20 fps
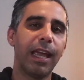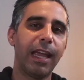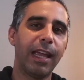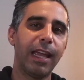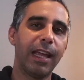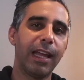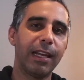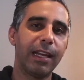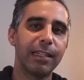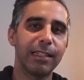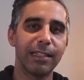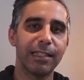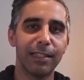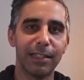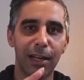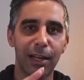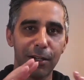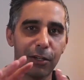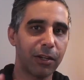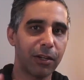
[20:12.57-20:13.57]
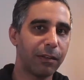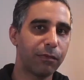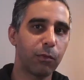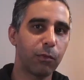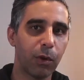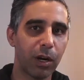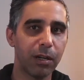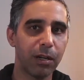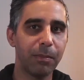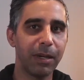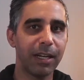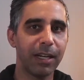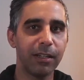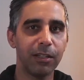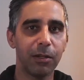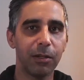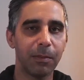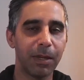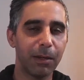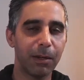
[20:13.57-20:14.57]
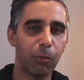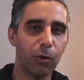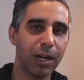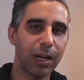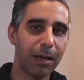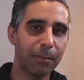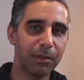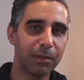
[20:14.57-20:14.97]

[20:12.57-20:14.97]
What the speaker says: and I don't have to worry about it no matter what